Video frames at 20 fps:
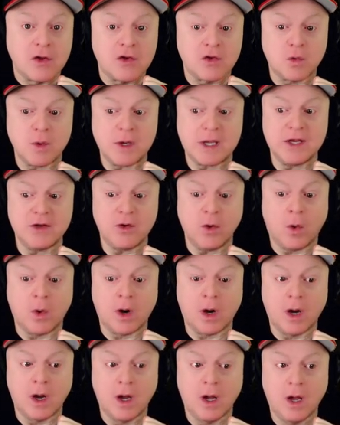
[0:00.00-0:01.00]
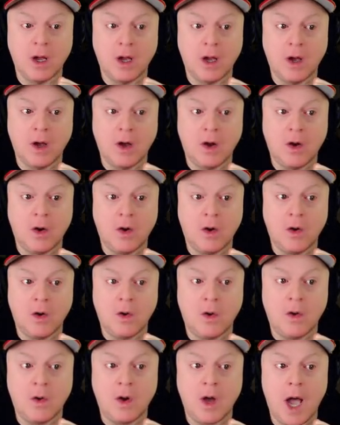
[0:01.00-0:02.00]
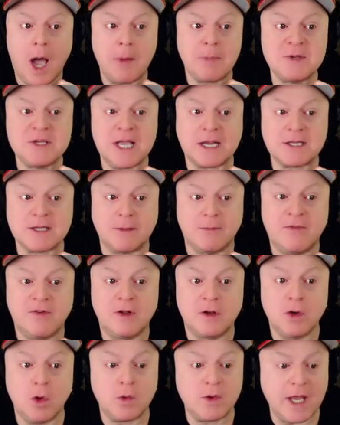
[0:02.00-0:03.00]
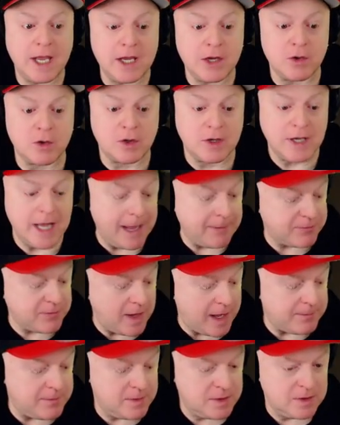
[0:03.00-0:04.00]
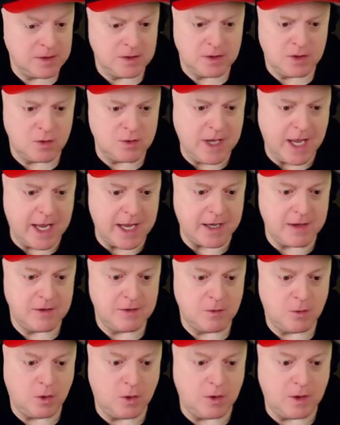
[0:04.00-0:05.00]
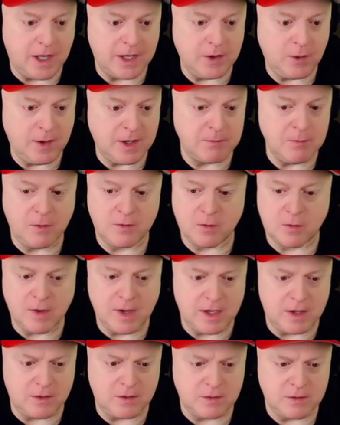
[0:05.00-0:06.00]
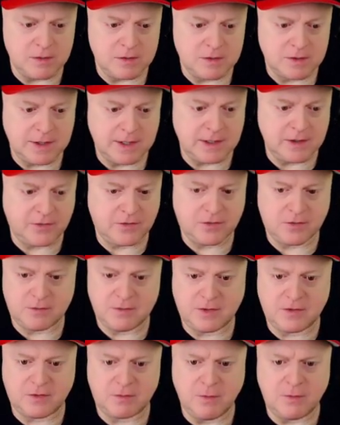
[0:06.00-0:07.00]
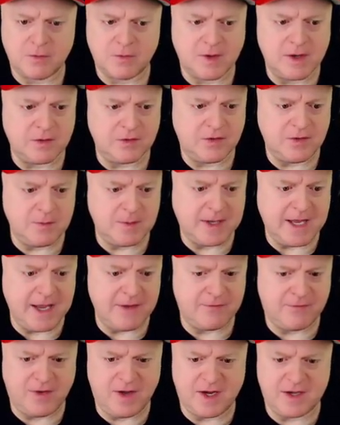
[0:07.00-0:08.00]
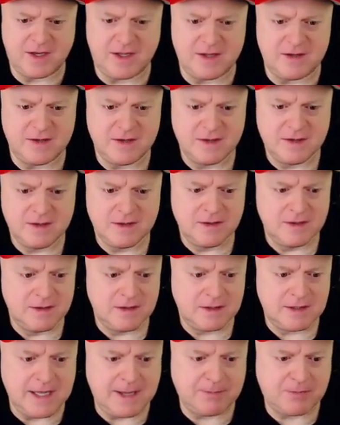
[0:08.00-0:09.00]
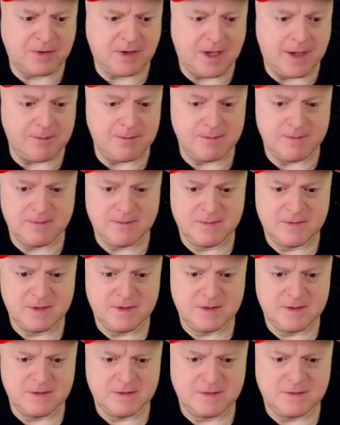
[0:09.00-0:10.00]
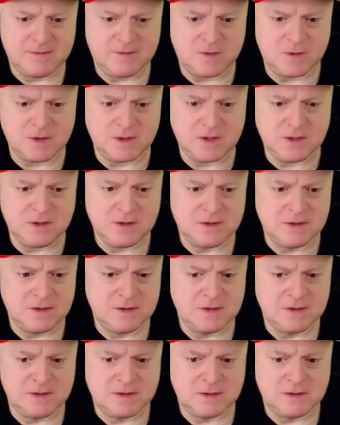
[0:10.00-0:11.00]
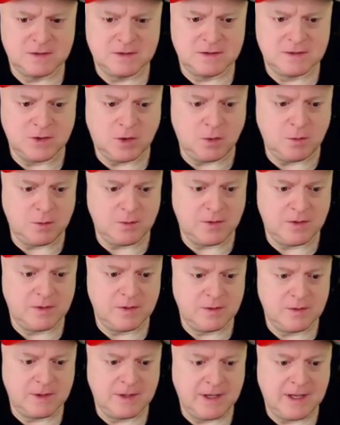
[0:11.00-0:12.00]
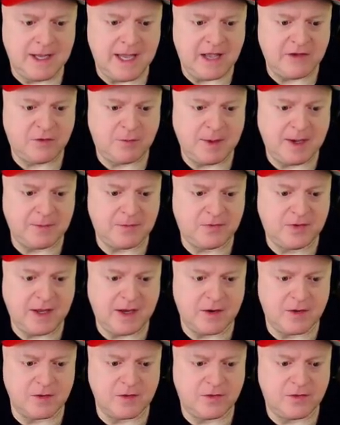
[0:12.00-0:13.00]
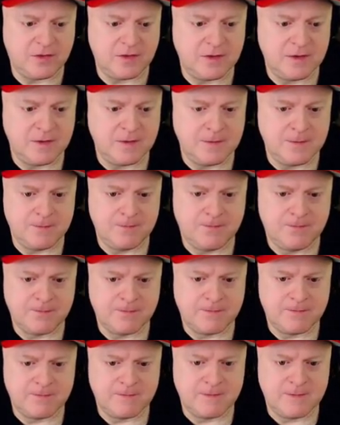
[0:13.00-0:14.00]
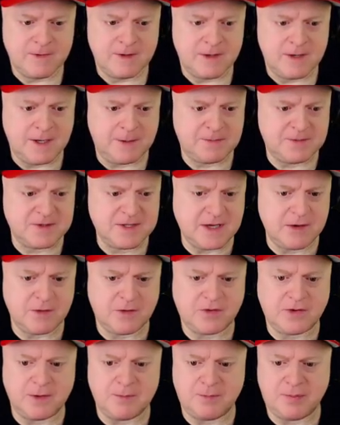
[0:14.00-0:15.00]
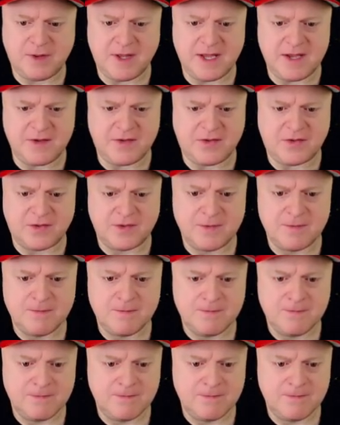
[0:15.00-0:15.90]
Squeaky door. Objective. Locate your laptop. Okay, well, I know how to move around. Okay, let's move around and see if we can't find it. Laptop. Floor? Nope. Has to be upstairs. Upstairs someplace.